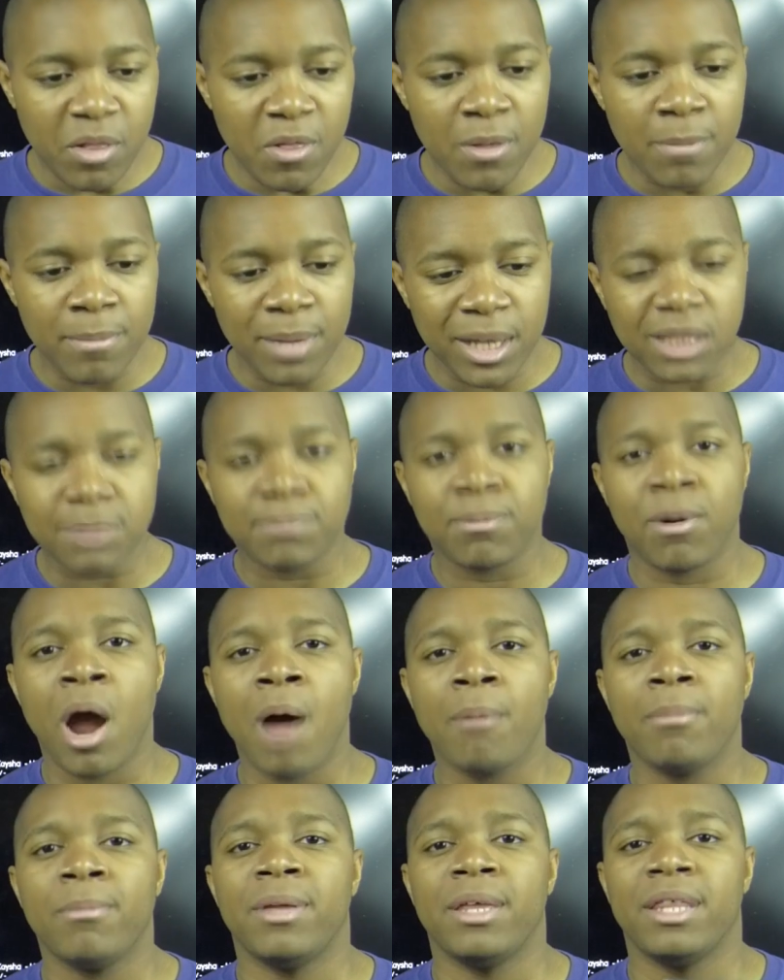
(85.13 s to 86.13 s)
the biggest
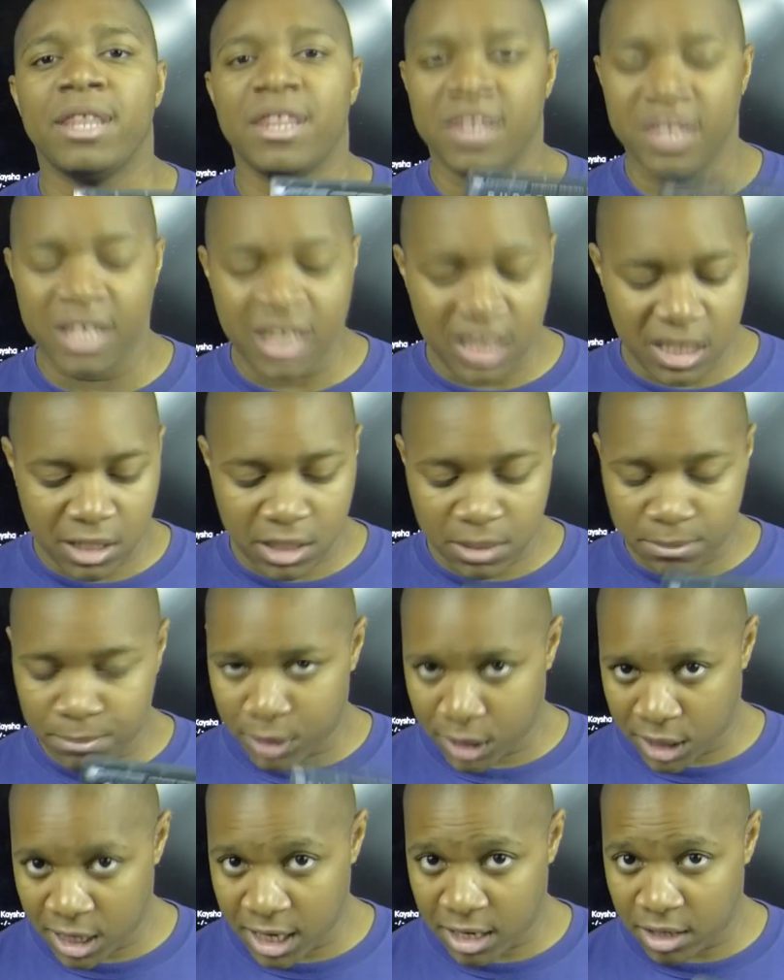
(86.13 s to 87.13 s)
problem that this
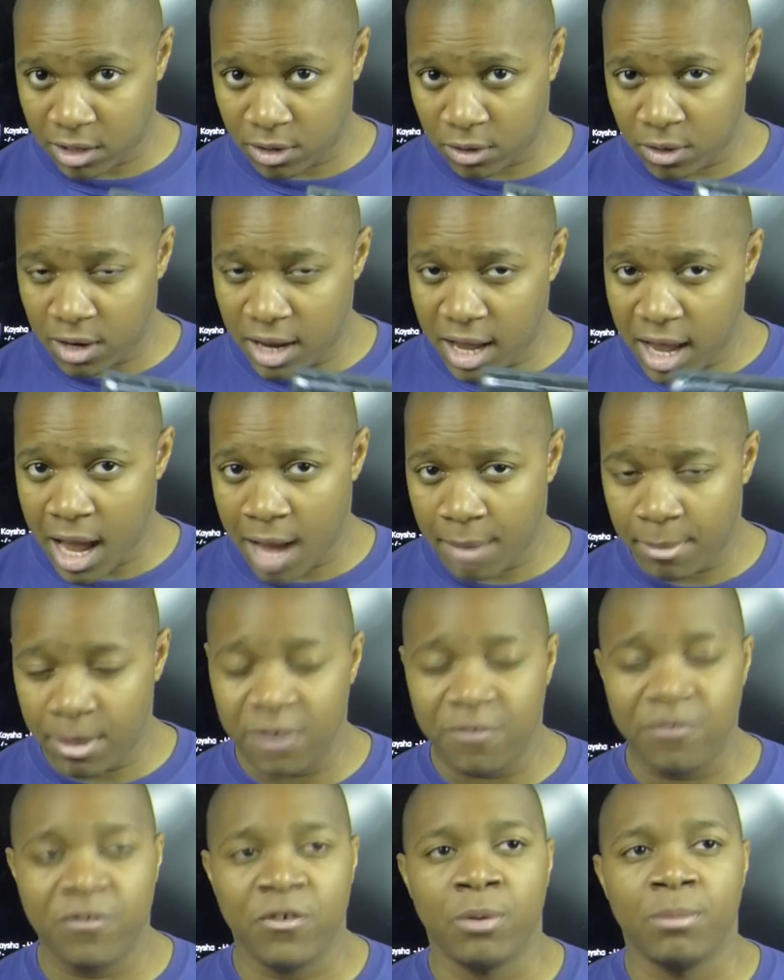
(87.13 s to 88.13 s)
particular
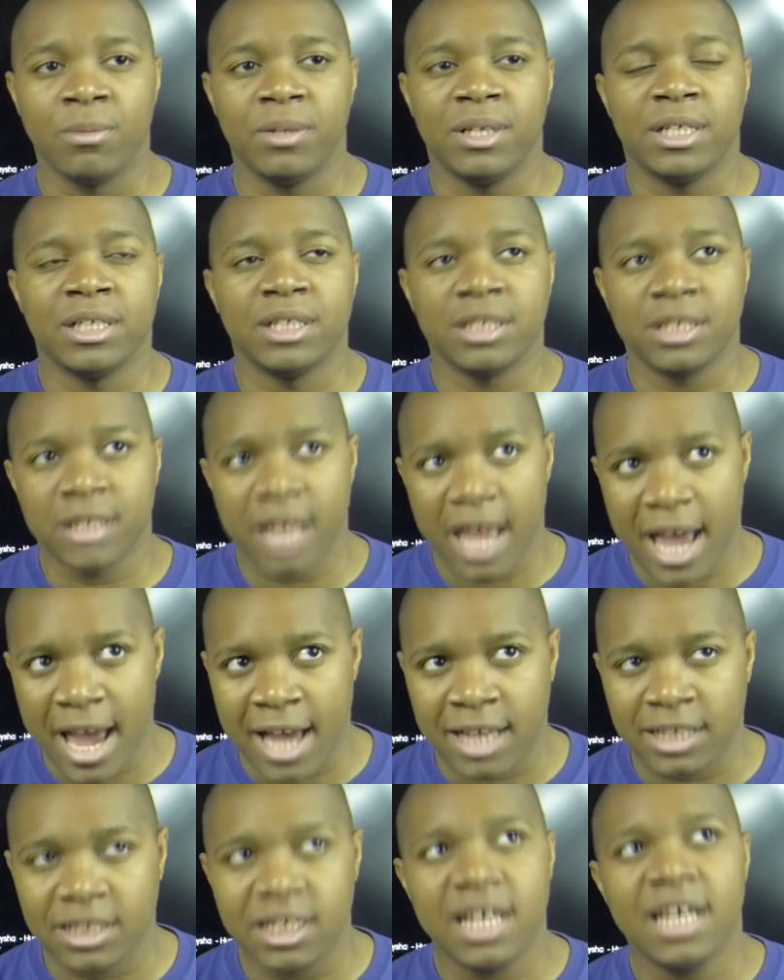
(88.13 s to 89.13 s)
animated film
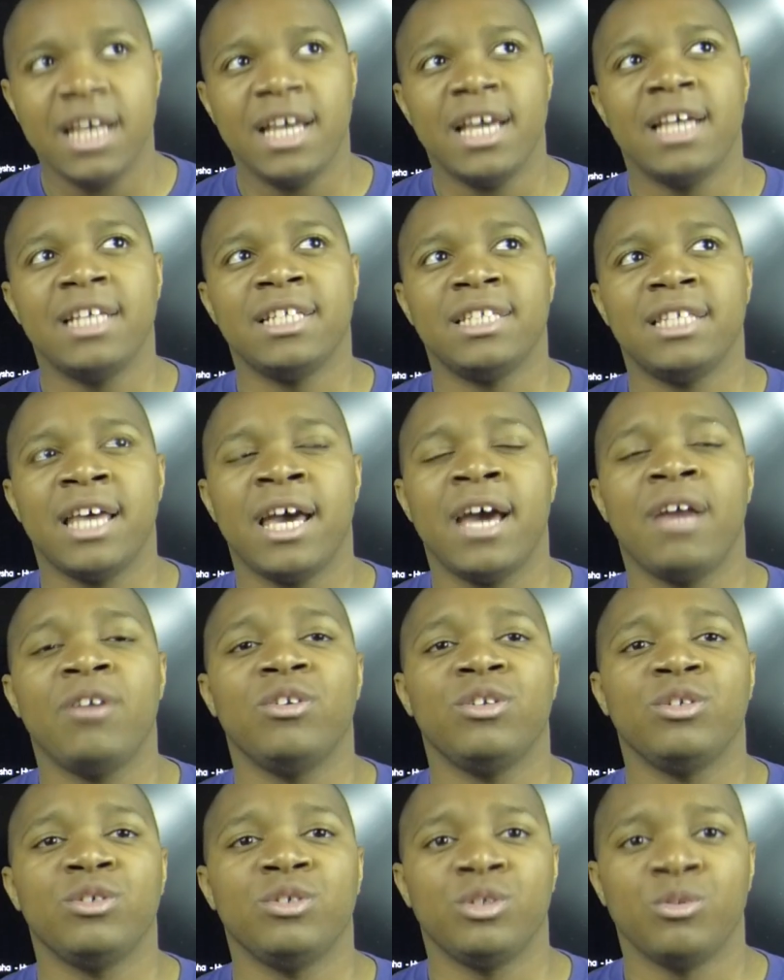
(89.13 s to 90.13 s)
has is
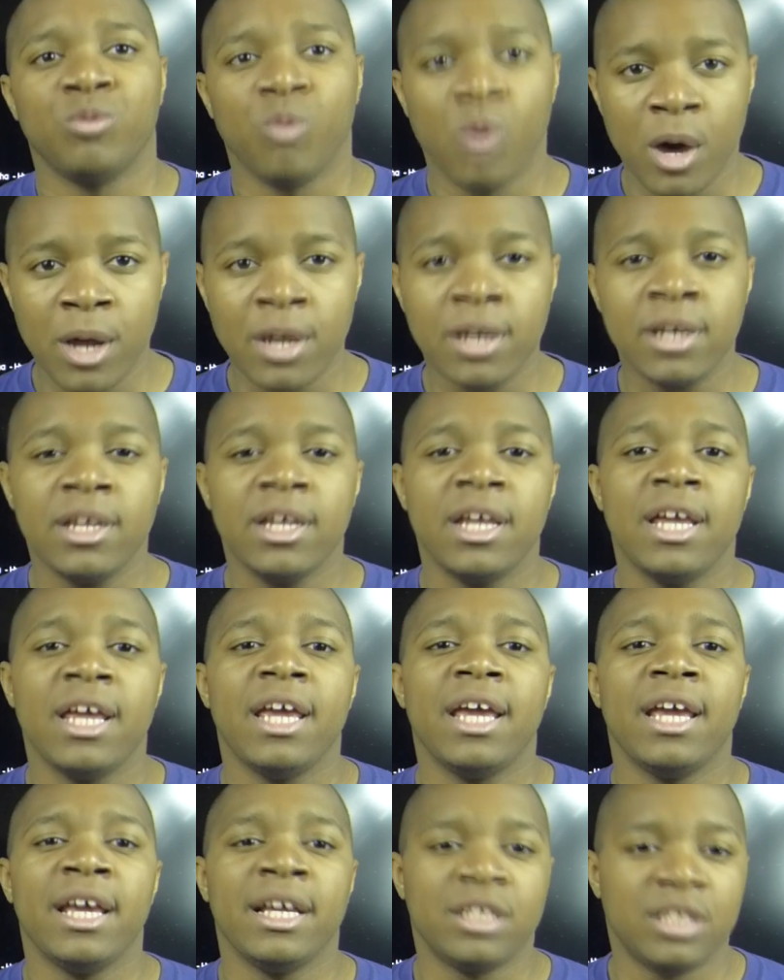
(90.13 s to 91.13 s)
that, one,
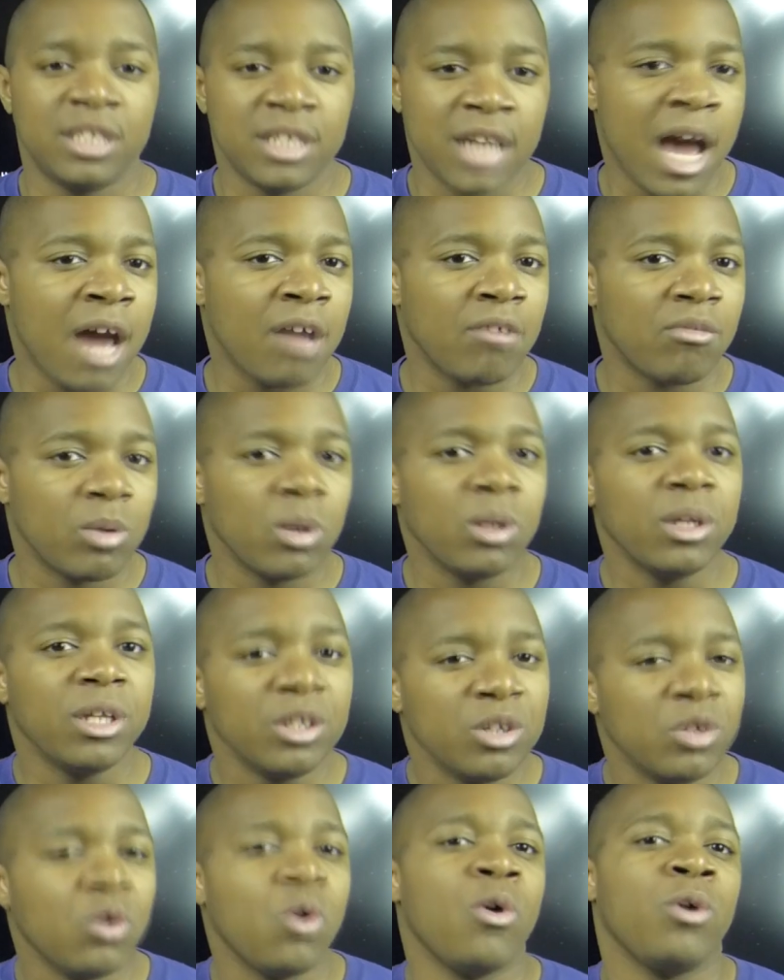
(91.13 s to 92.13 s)
it's not really
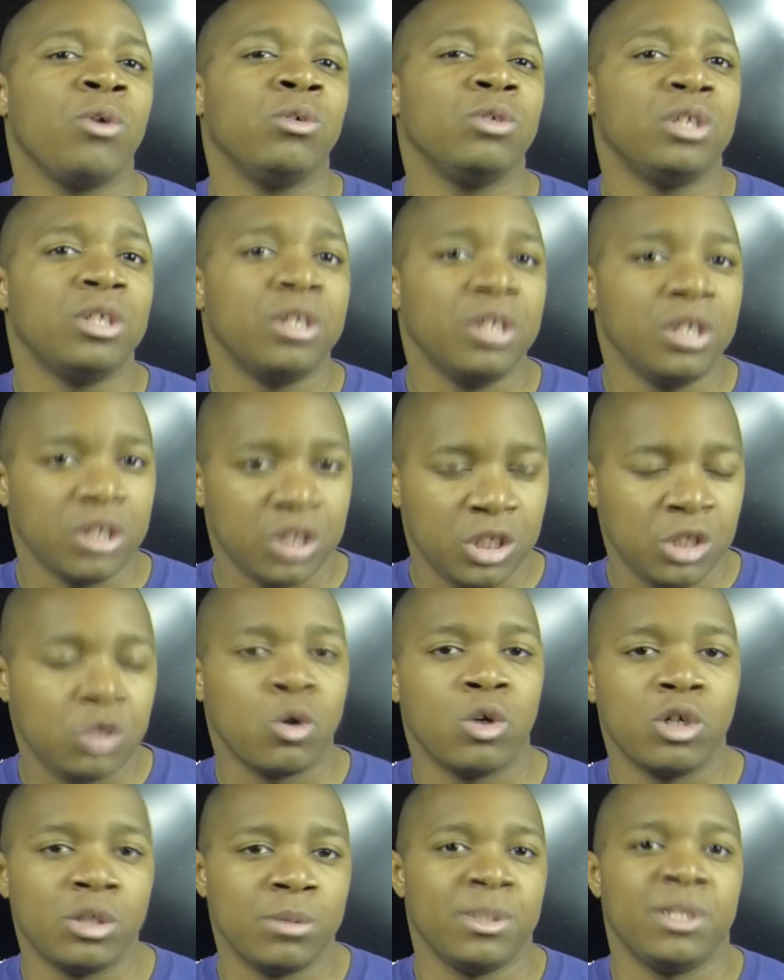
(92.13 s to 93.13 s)
loyal to the
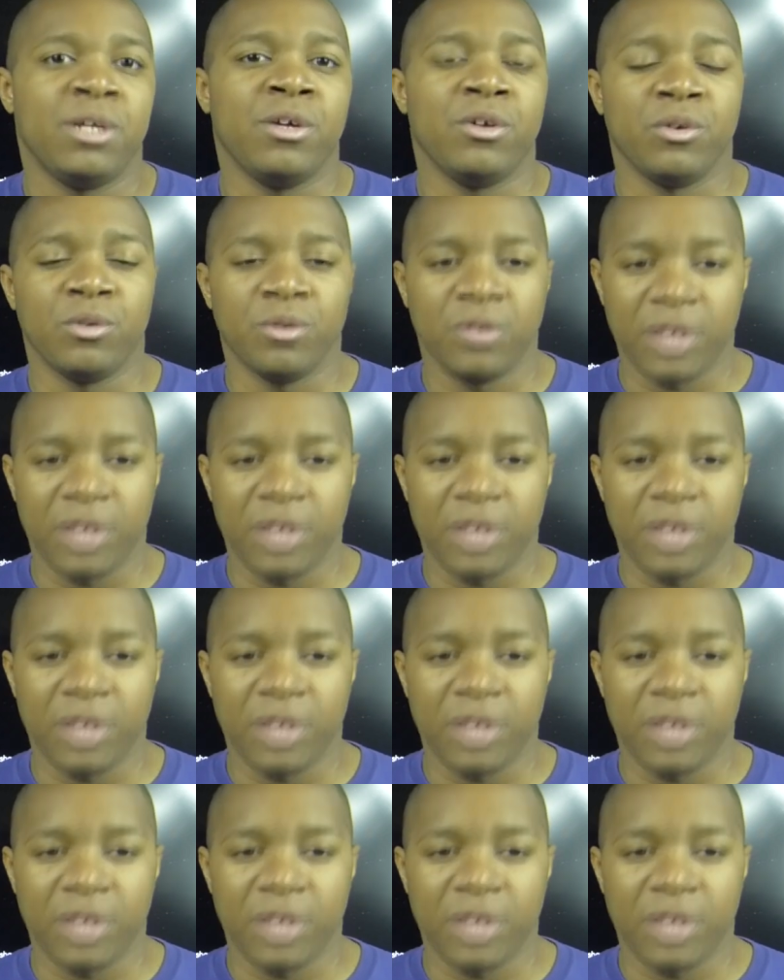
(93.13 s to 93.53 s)
source material.